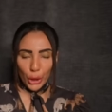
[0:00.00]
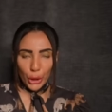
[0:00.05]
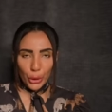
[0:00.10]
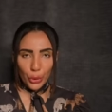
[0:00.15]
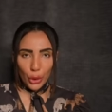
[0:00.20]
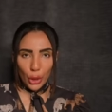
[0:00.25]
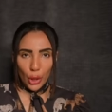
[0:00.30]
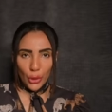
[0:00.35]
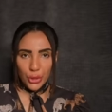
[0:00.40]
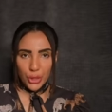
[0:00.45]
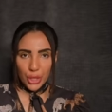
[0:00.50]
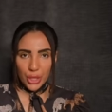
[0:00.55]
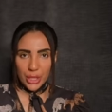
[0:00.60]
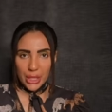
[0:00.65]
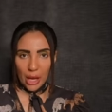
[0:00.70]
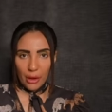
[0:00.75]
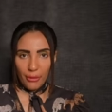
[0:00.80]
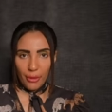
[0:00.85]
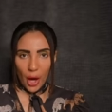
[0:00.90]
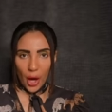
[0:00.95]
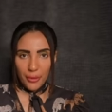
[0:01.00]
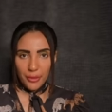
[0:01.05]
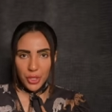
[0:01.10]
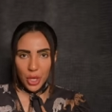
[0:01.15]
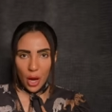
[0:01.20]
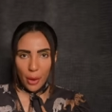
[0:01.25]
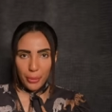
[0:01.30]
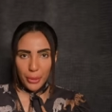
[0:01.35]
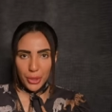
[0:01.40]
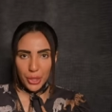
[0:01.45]
you close yourself off
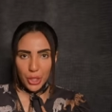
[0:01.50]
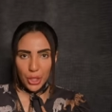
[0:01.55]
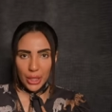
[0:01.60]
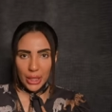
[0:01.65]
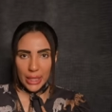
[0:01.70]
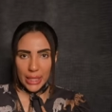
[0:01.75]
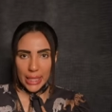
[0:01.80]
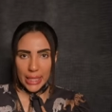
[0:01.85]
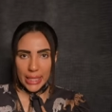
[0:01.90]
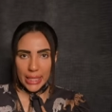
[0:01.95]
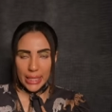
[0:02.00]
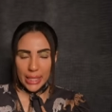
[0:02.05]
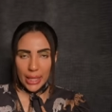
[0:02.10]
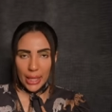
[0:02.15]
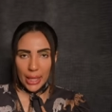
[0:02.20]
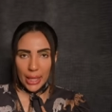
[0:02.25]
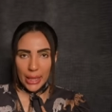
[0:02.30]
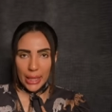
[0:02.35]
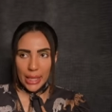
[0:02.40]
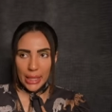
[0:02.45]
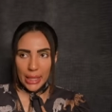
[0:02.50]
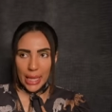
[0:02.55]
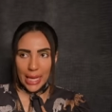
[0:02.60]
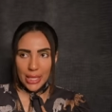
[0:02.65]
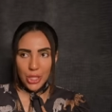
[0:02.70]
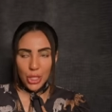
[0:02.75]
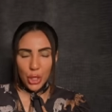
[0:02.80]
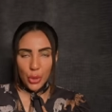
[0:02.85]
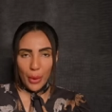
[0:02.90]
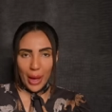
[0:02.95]
to opportunities, the
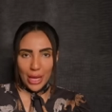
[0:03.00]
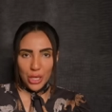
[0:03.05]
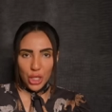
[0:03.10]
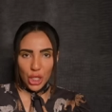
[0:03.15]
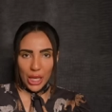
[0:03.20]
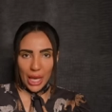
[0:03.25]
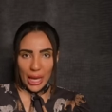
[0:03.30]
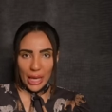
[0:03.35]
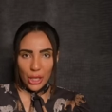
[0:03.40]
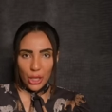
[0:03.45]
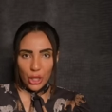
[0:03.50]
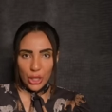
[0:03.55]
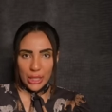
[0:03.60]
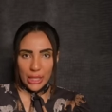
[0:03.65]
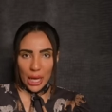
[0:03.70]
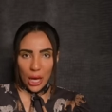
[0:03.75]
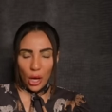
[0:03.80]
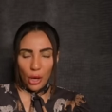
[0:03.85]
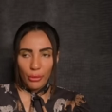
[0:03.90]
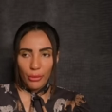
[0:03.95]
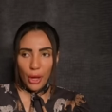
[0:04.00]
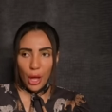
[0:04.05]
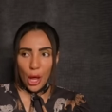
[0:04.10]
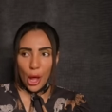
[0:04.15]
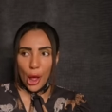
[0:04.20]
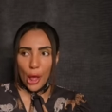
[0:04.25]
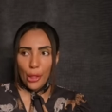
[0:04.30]
less you educate yourself,